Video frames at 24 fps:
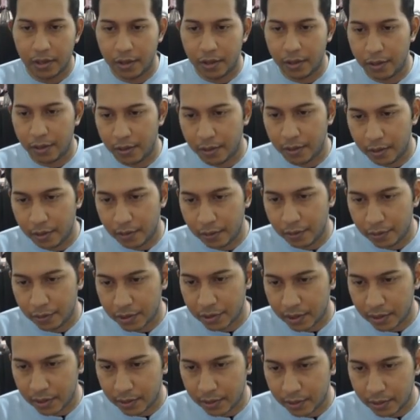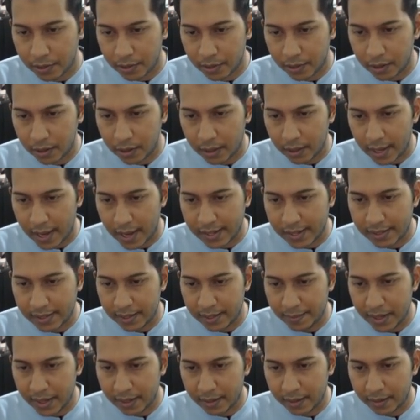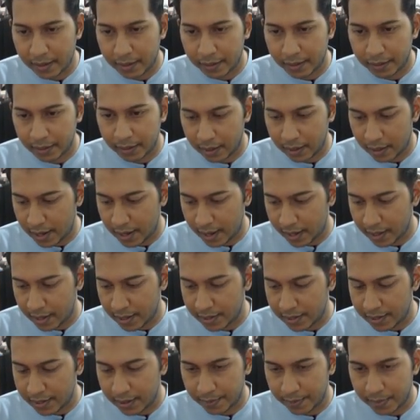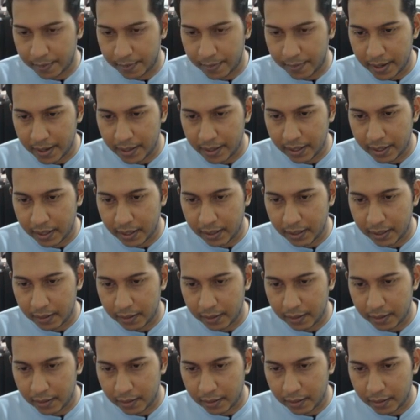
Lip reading: you should estimate like it is a perpendicular.